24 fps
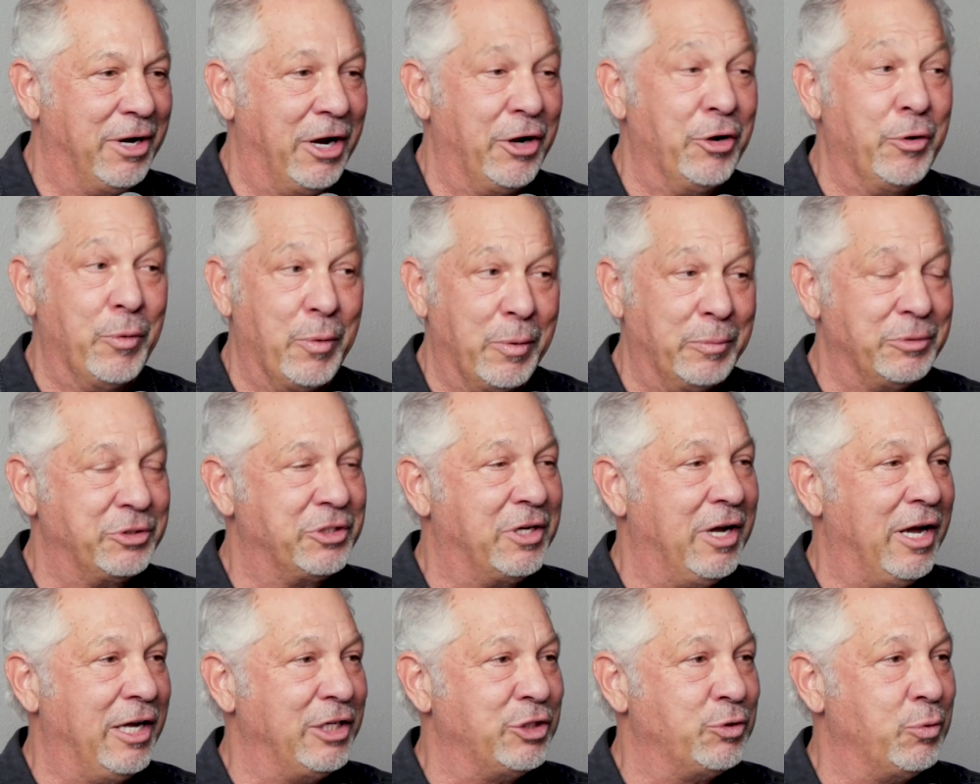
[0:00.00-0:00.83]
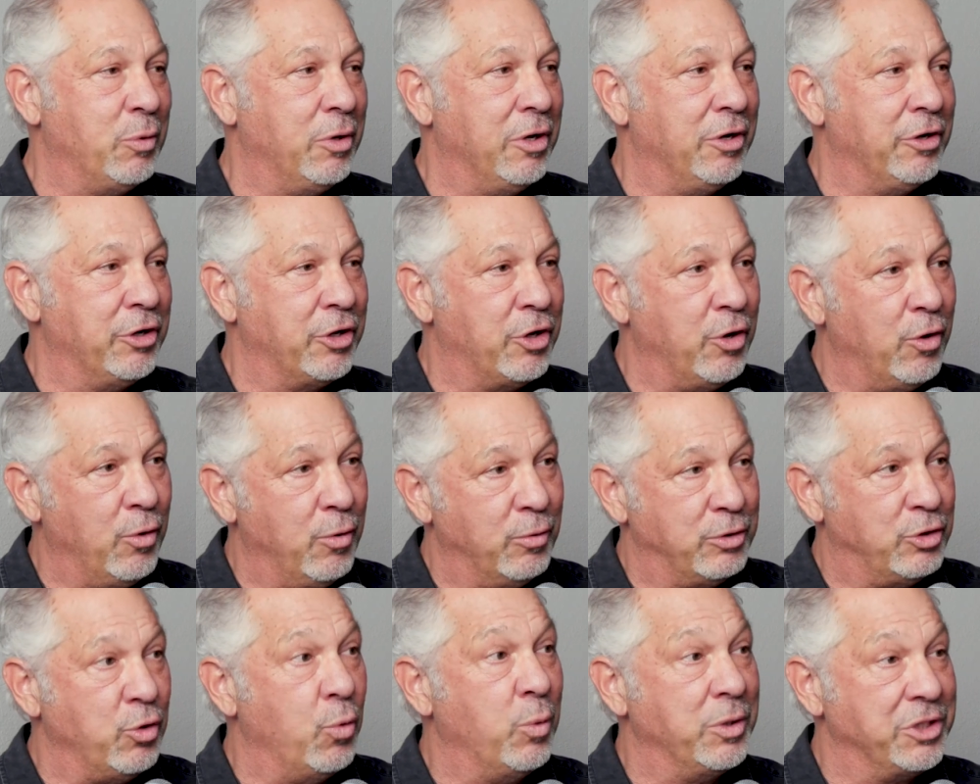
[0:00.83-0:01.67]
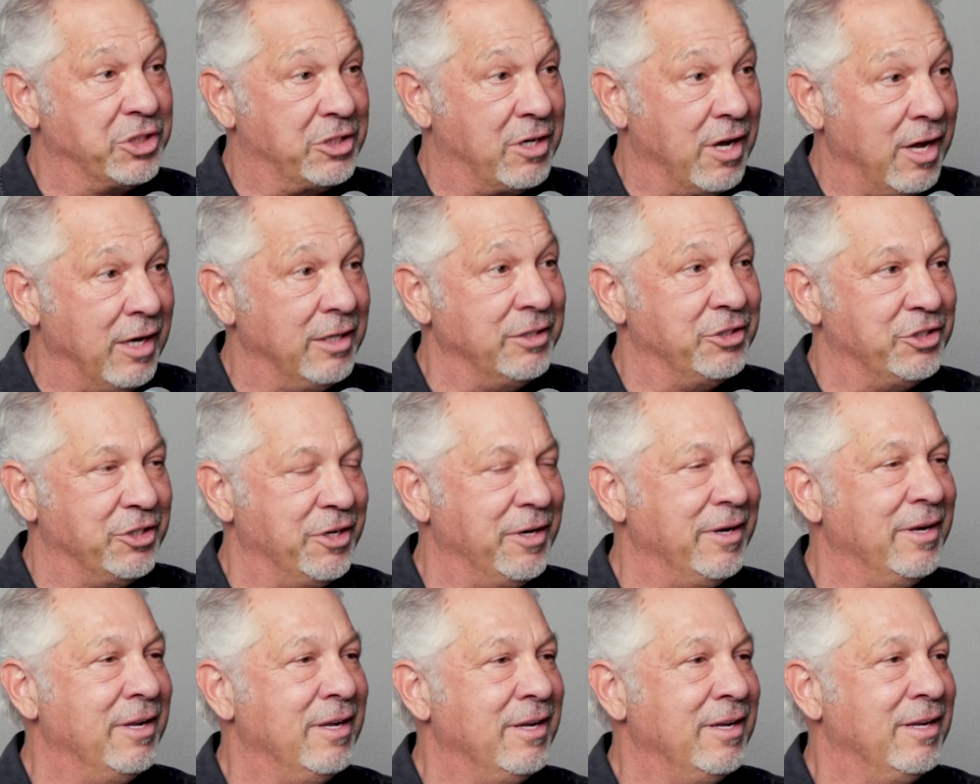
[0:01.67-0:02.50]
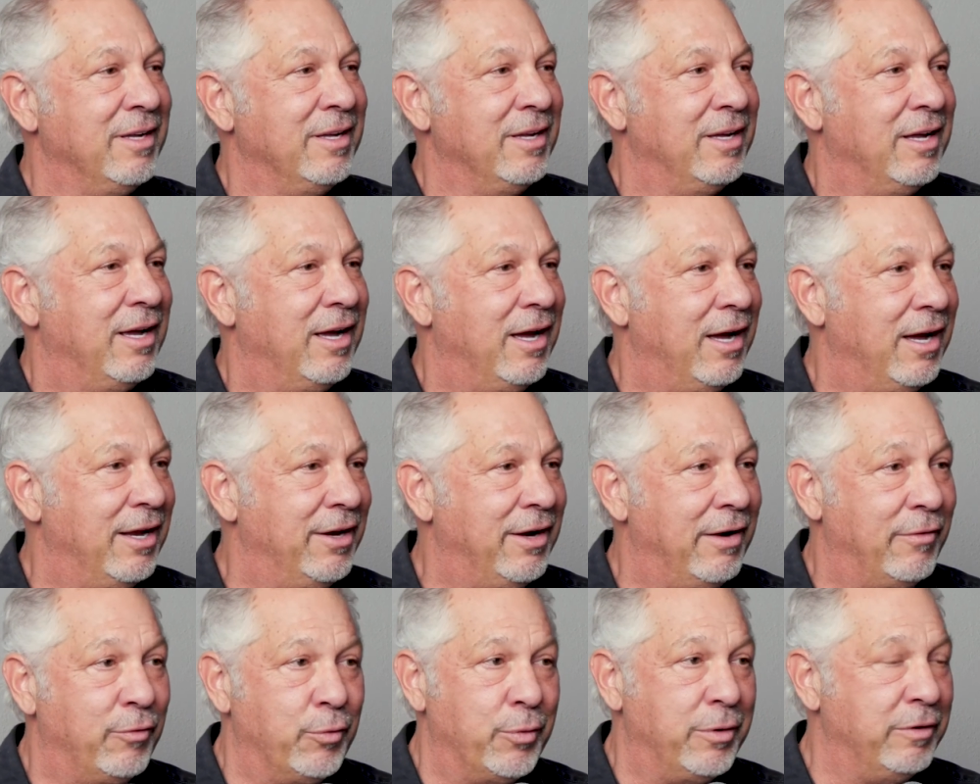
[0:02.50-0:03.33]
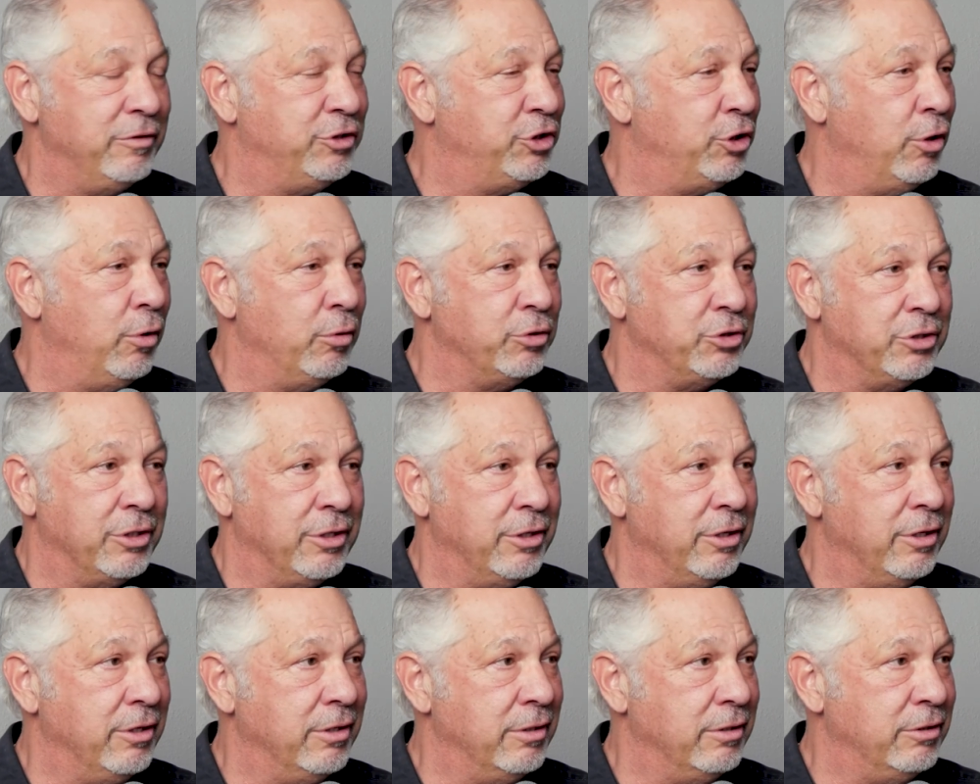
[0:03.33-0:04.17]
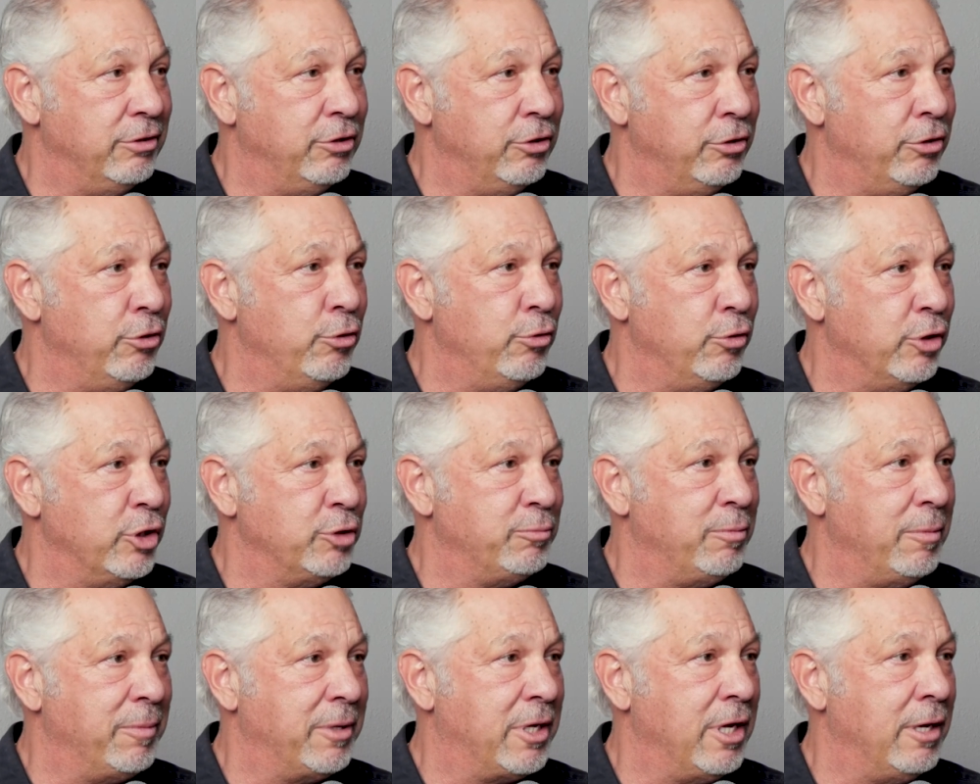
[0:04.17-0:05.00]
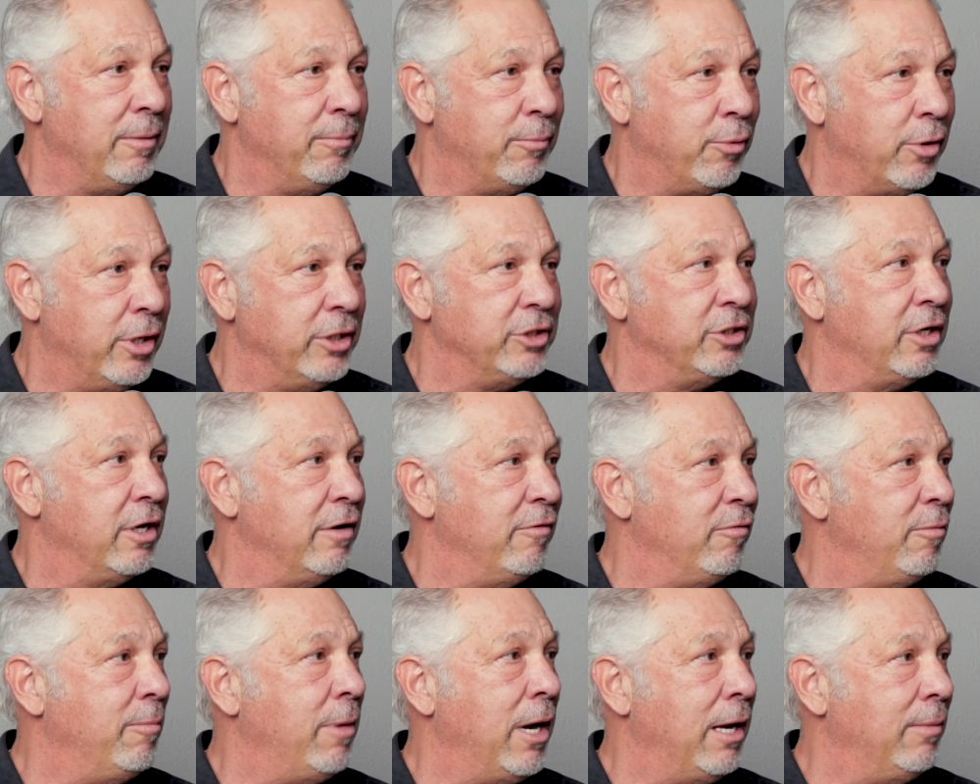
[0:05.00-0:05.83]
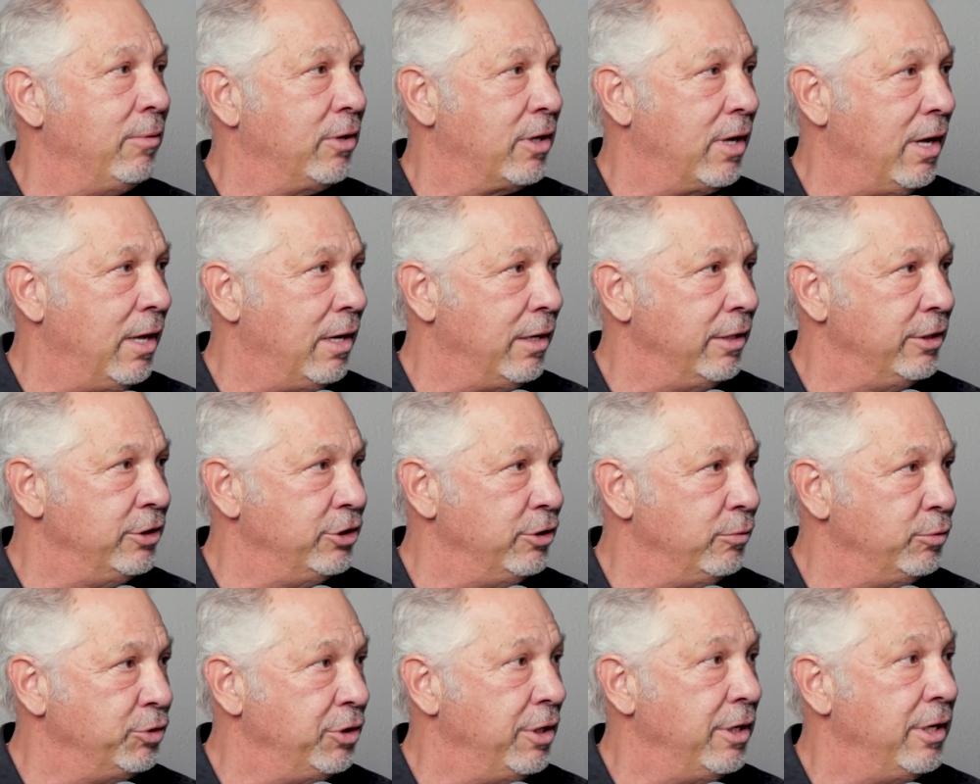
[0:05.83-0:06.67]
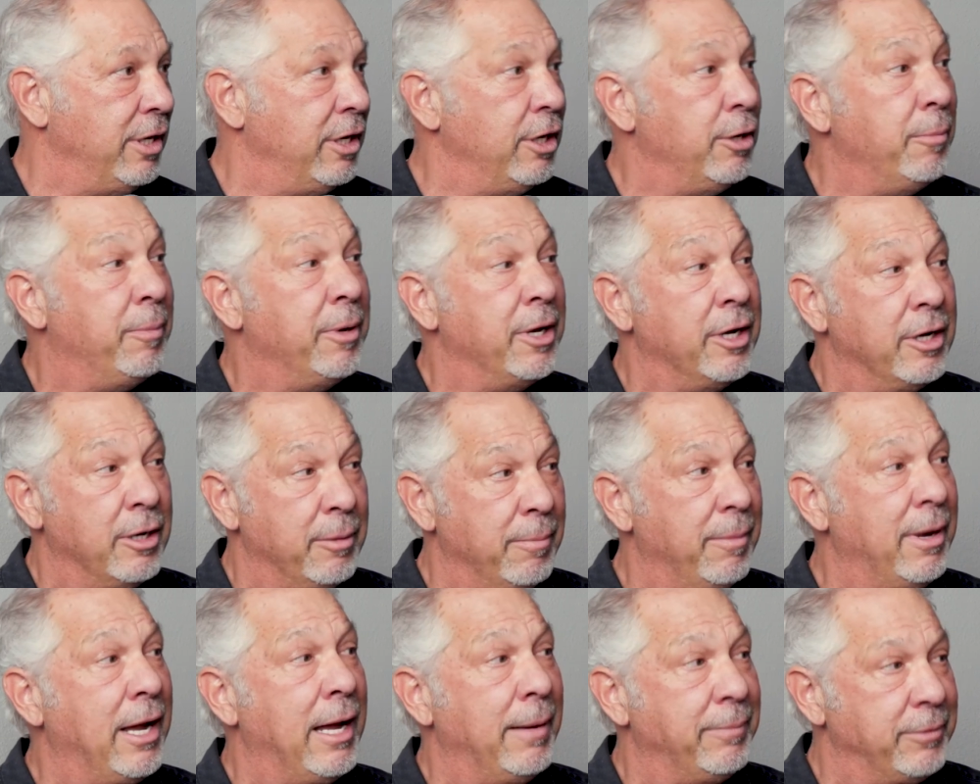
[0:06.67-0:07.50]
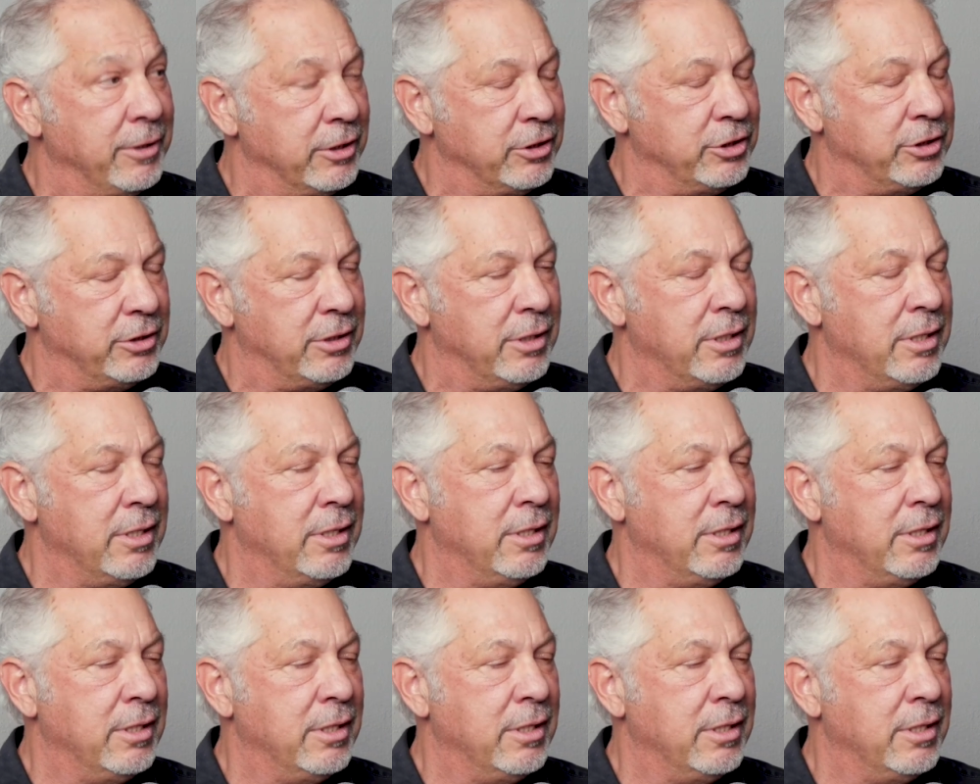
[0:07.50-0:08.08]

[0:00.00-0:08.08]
I knew it was God's will to go to Wisconsin. I never would have chosen to do this, but became president of a Bible college. It was an independent Baptist